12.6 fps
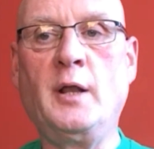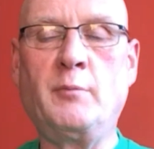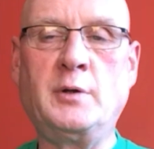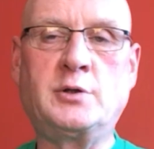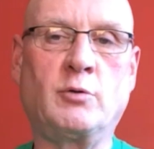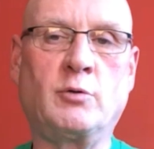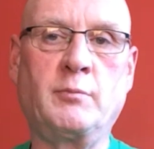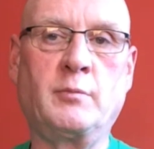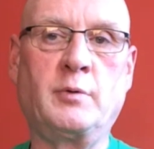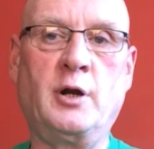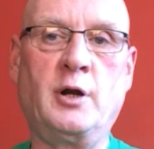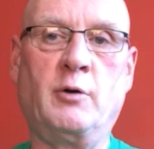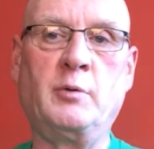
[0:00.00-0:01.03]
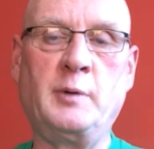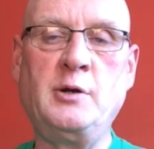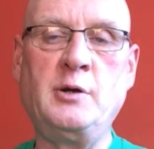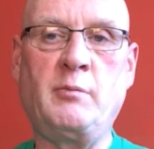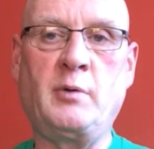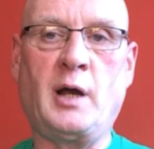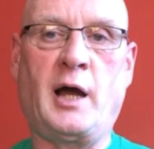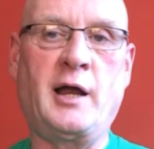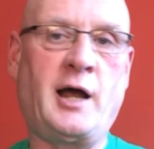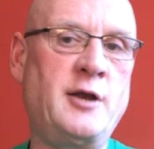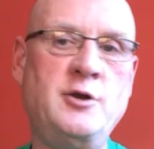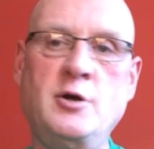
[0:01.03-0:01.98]
We talked, you know, we
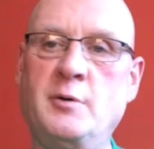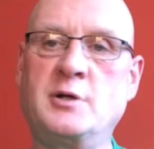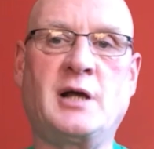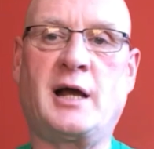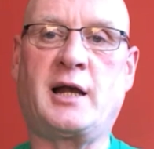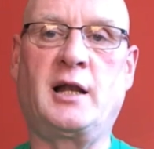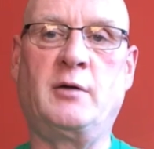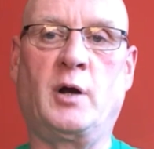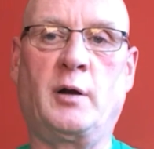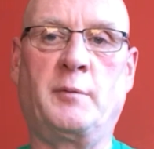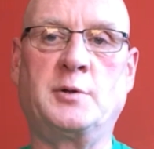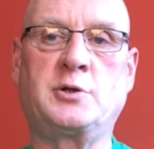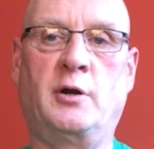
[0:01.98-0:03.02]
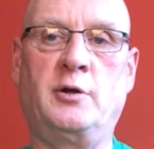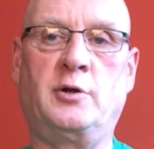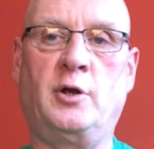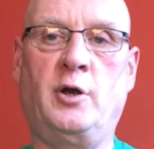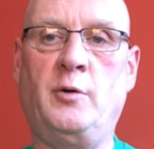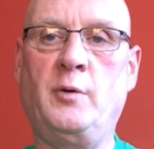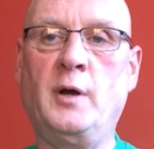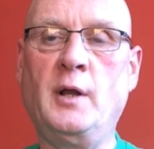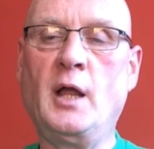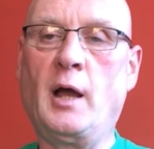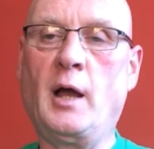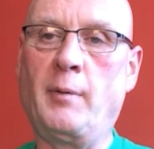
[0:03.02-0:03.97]
I knew exactly what I was going to do
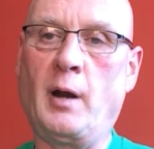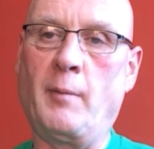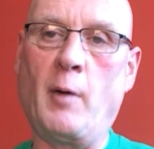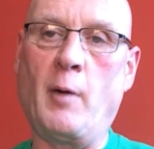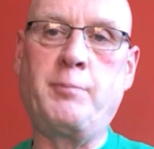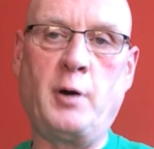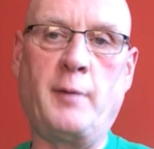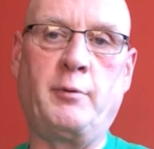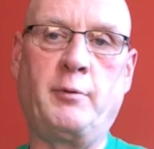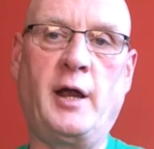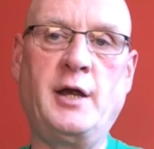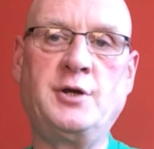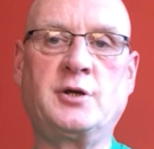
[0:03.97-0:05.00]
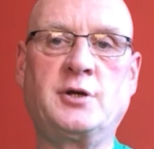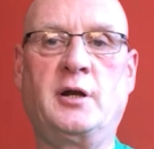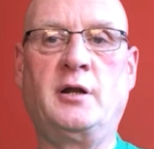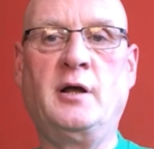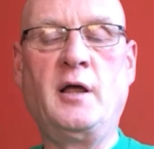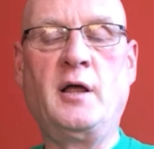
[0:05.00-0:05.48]
about preparation,